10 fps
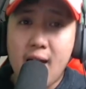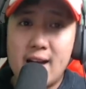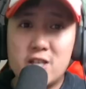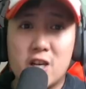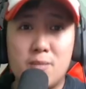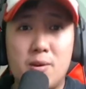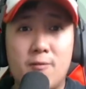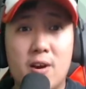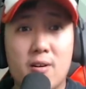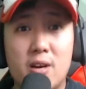and she could be
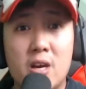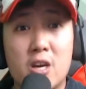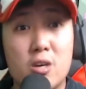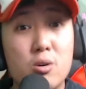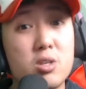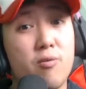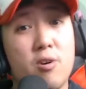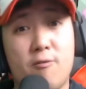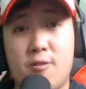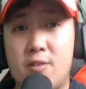very
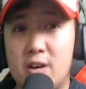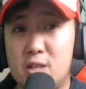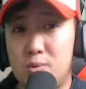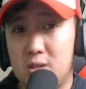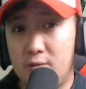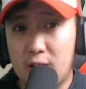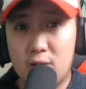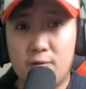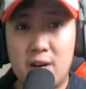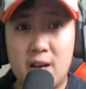useful for very specific
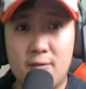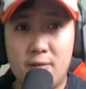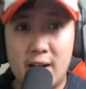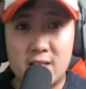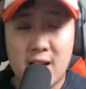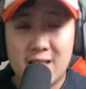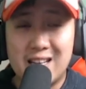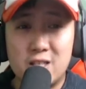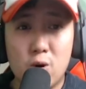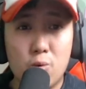Lufenia fights
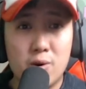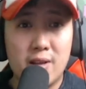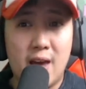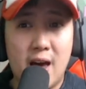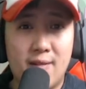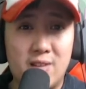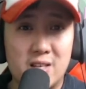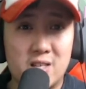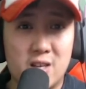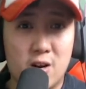that don't really have
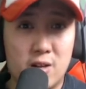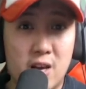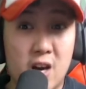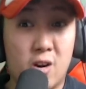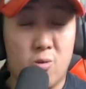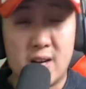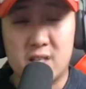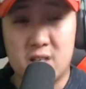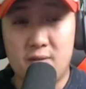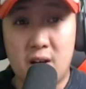necessarily
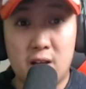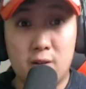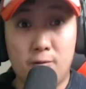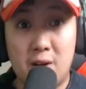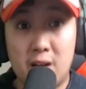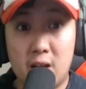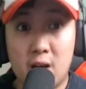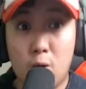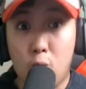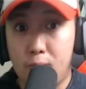aggressive
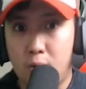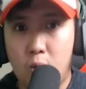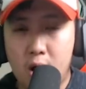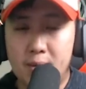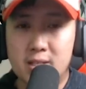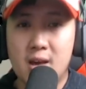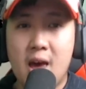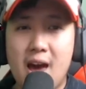Lufenia orb requirements.